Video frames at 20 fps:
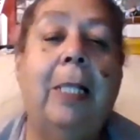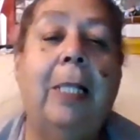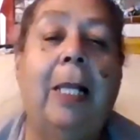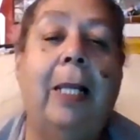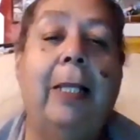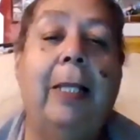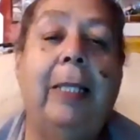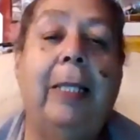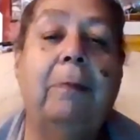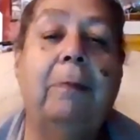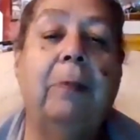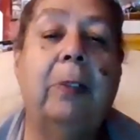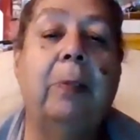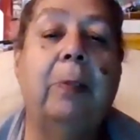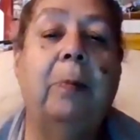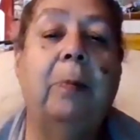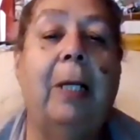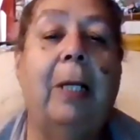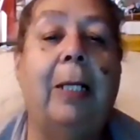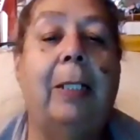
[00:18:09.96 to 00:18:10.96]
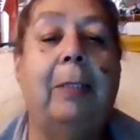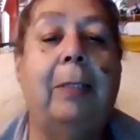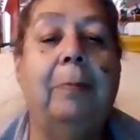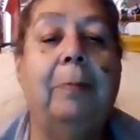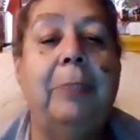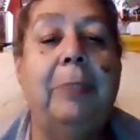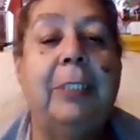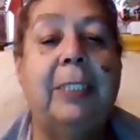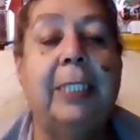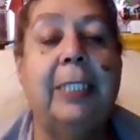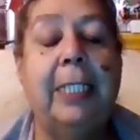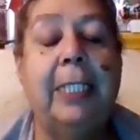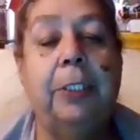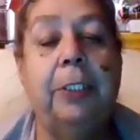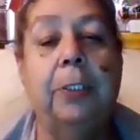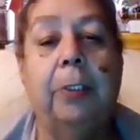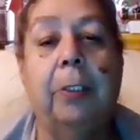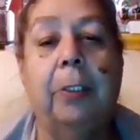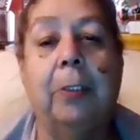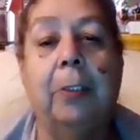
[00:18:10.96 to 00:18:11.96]
they were sea
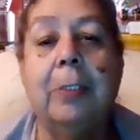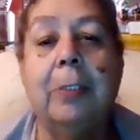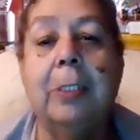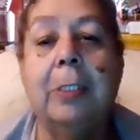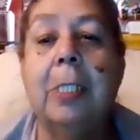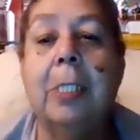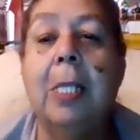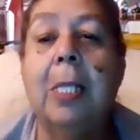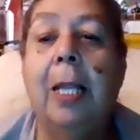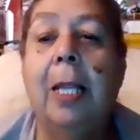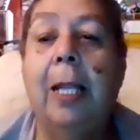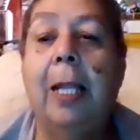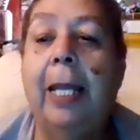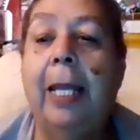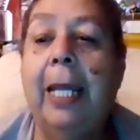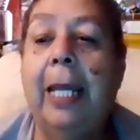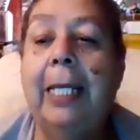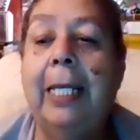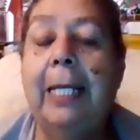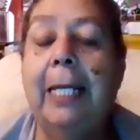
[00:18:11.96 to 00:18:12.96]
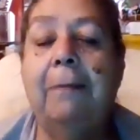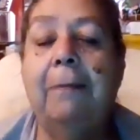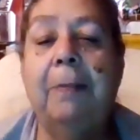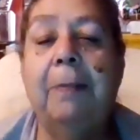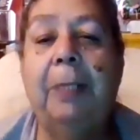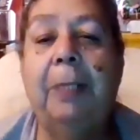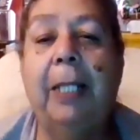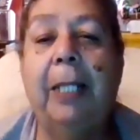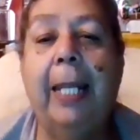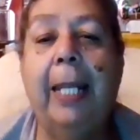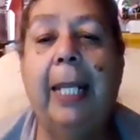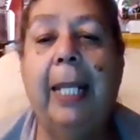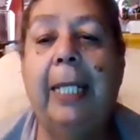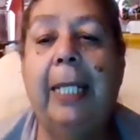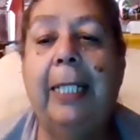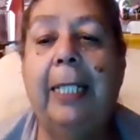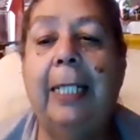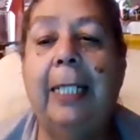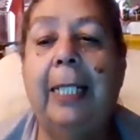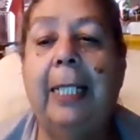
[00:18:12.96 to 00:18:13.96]
turtles, and they were
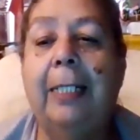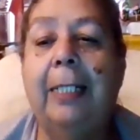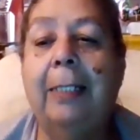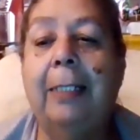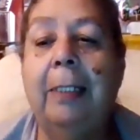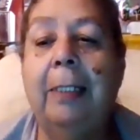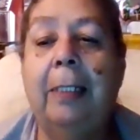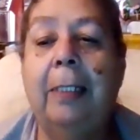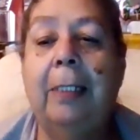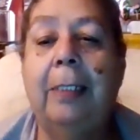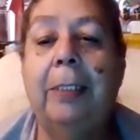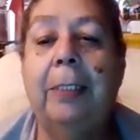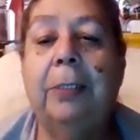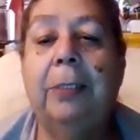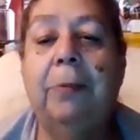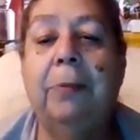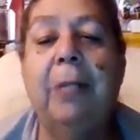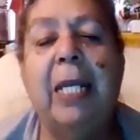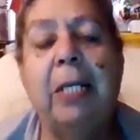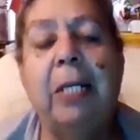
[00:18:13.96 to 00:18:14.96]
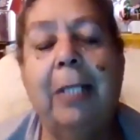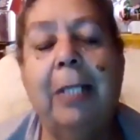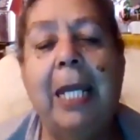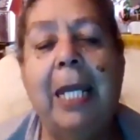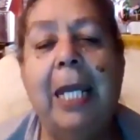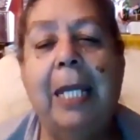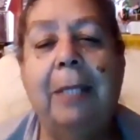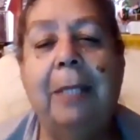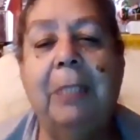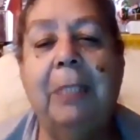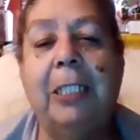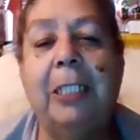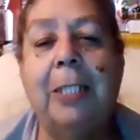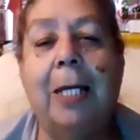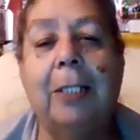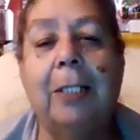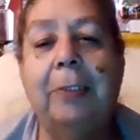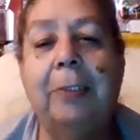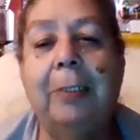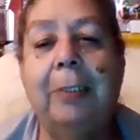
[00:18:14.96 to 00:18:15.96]
playing, and the creator came and
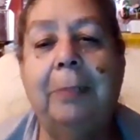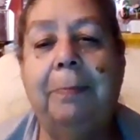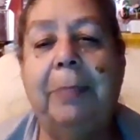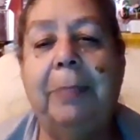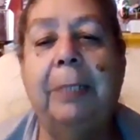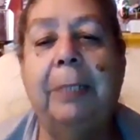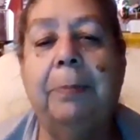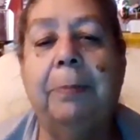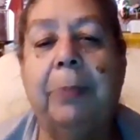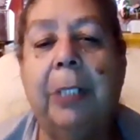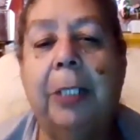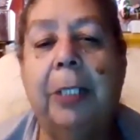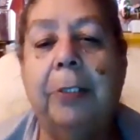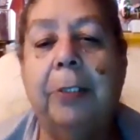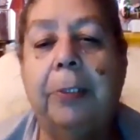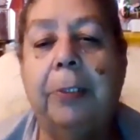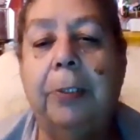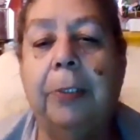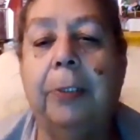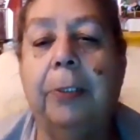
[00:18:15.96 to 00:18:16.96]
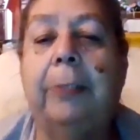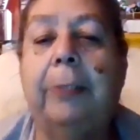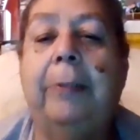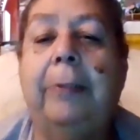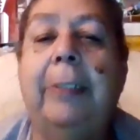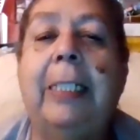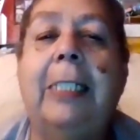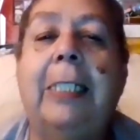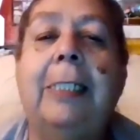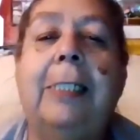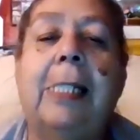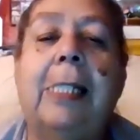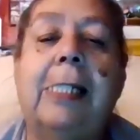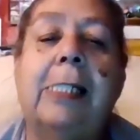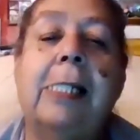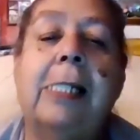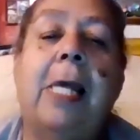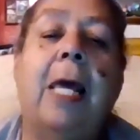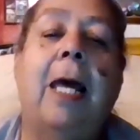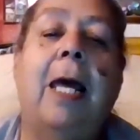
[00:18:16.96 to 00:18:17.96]
talked to his big brother turtle, and he
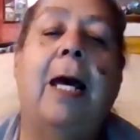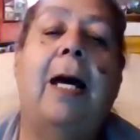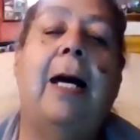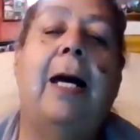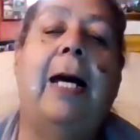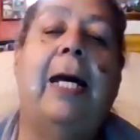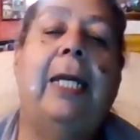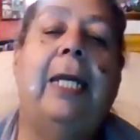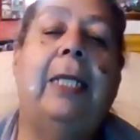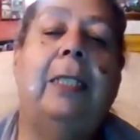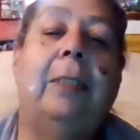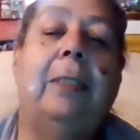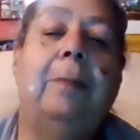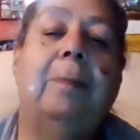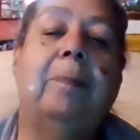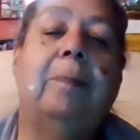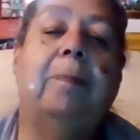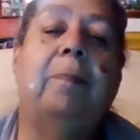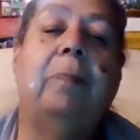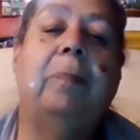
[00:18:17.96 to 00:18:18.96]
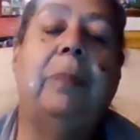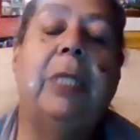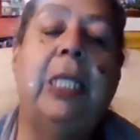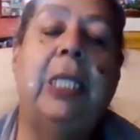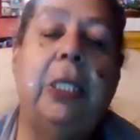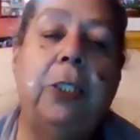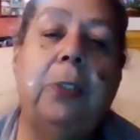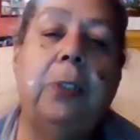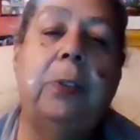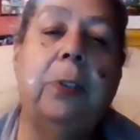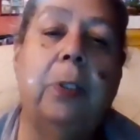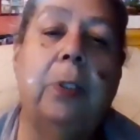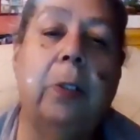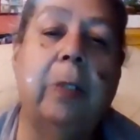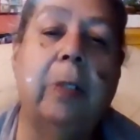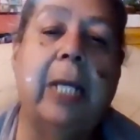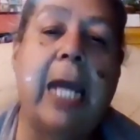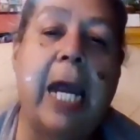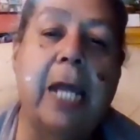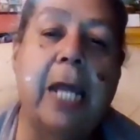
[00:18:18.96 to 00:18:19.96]
says, "I need you to go
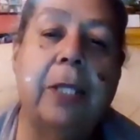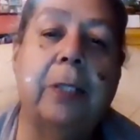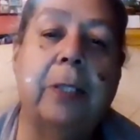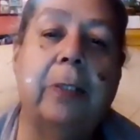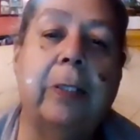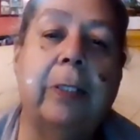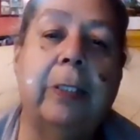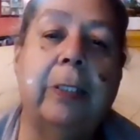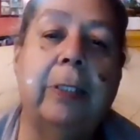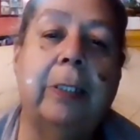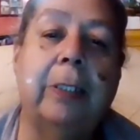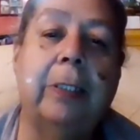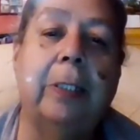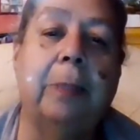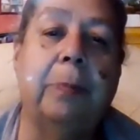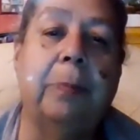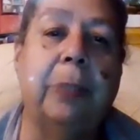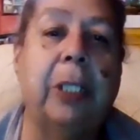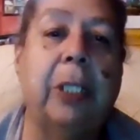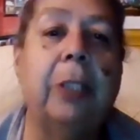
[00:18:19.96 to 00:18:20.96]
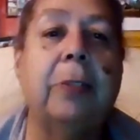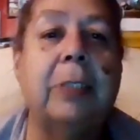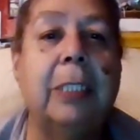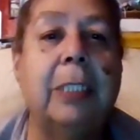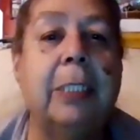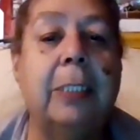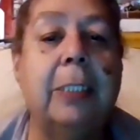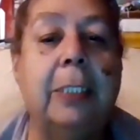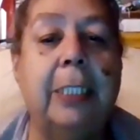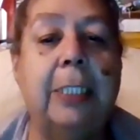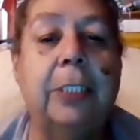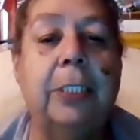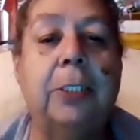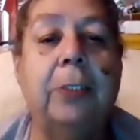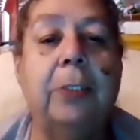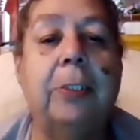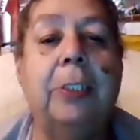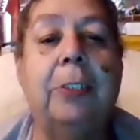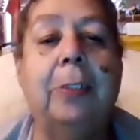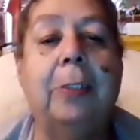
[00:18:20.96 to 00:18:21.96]
gather your brothers and
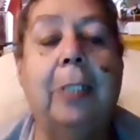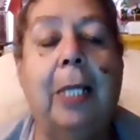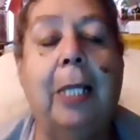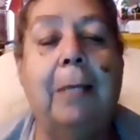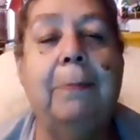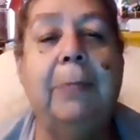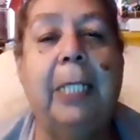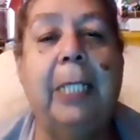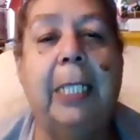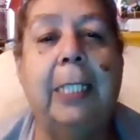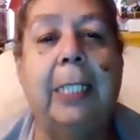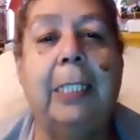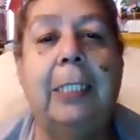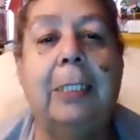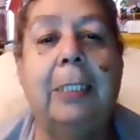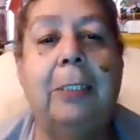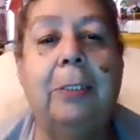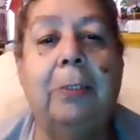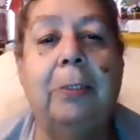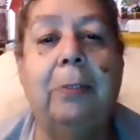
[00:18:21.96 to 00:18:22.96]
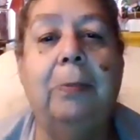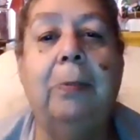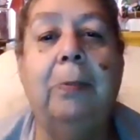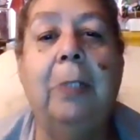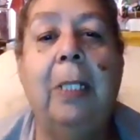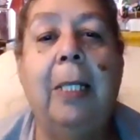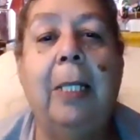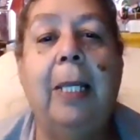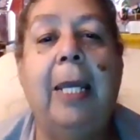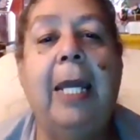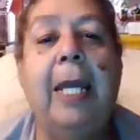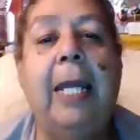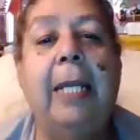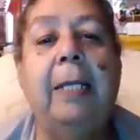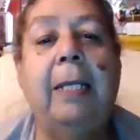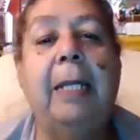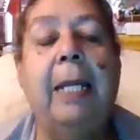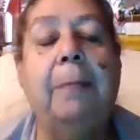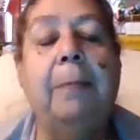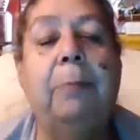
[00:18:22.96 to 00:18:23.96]
sisters to come get into,
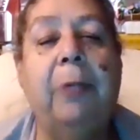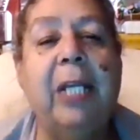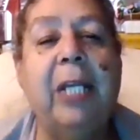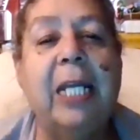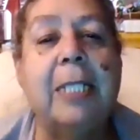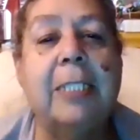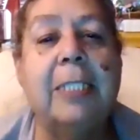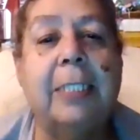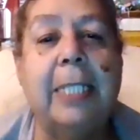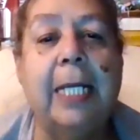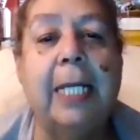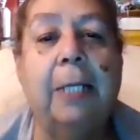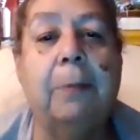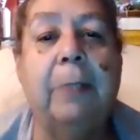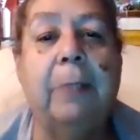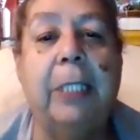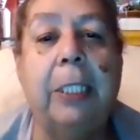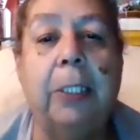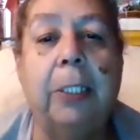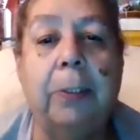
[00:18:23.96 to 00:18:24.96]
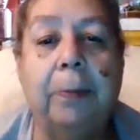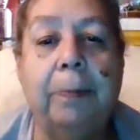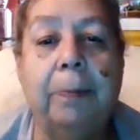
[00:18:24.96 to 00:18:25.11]
and bring a stick with you."